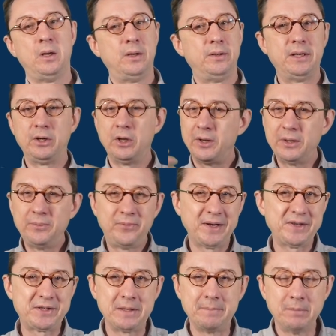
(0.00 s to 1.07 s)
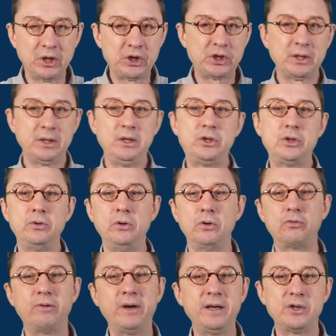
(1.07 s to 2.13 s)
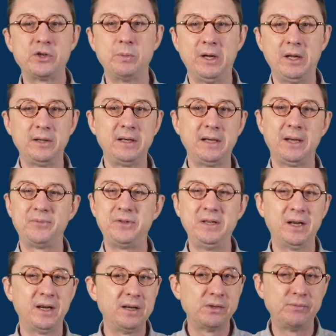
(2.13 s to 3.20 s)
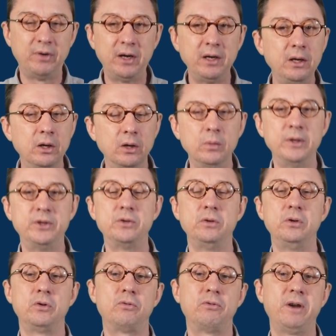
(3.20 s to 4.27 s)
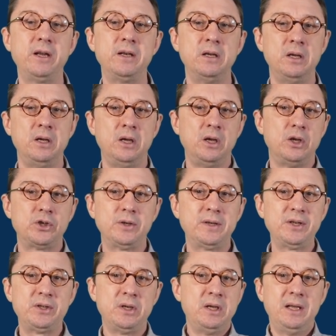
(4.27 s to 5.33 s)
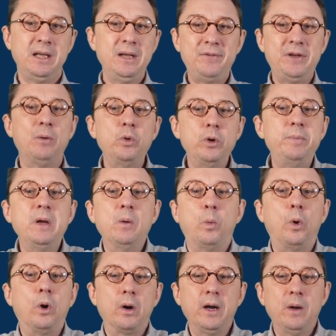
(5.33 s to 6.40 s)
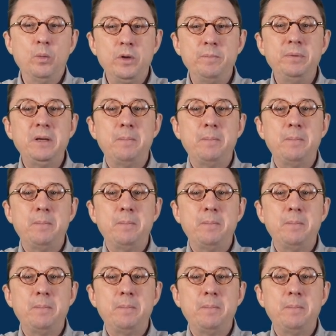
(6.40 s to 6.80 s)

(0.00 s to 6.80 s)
They're not investing much into Ukraine as well. The FDI is very low into Ukraine. So if there would be a war, it wouldn't be a